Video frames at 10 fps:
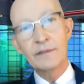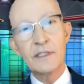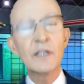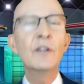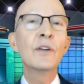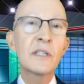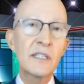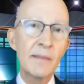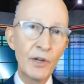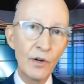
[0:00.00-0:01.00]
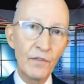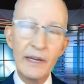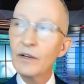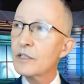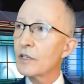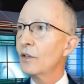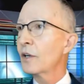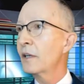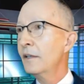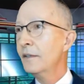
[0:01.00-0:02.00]
Does it look similar over here? Does it
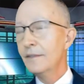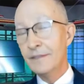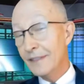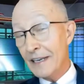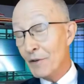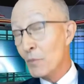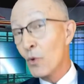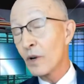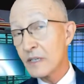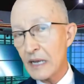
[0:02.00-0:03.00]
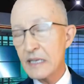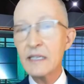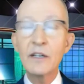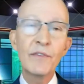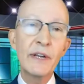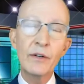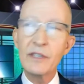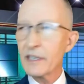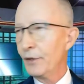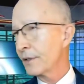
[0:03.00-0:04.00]
look even more enticing over here?
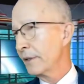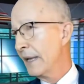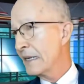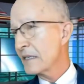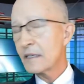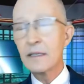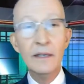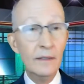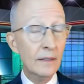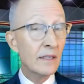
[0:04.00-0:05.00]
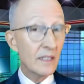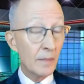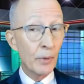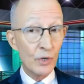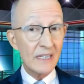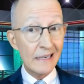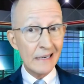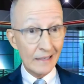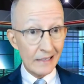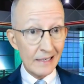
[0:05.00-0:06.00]
Does it look less? Does the person
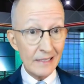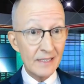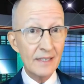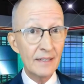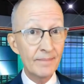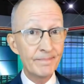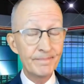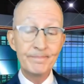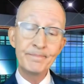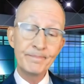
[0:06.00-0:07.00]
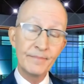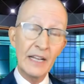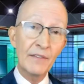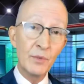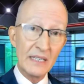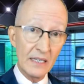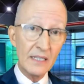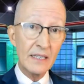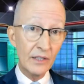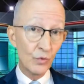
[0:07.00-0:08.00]
not exist? Have to
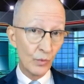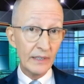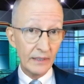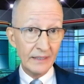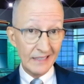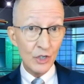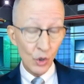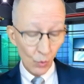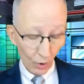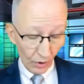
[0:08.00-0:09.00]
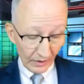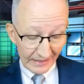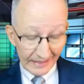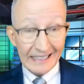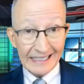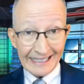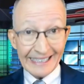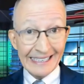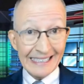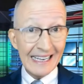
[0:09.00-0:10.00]
exist in the re- in the digital world,
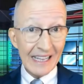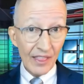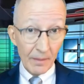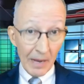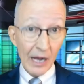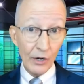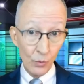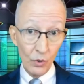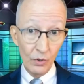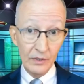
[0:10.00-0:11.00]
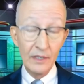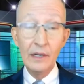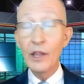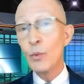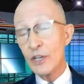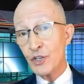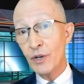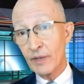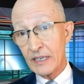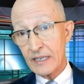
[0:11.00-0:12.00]
in the modern world. Otherwise, you
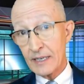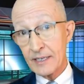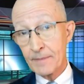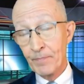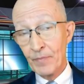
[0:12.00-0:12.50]
don't exist.